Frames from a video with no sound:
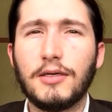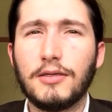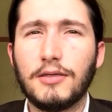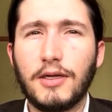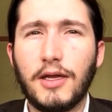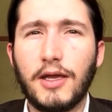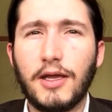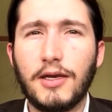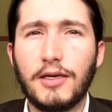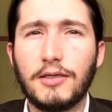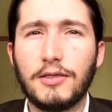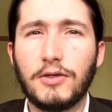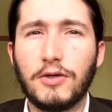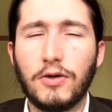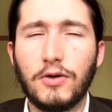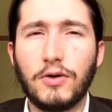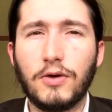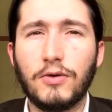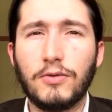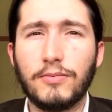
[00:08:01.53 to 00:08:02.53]
And
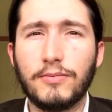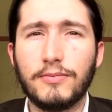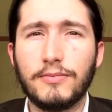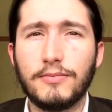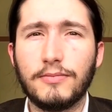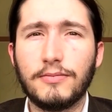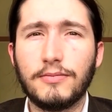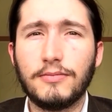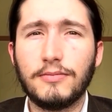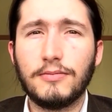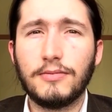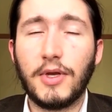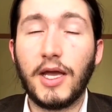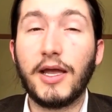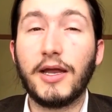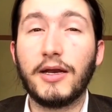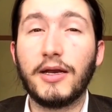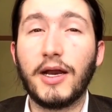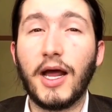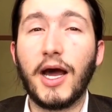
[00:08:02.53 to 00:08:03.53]
go home, and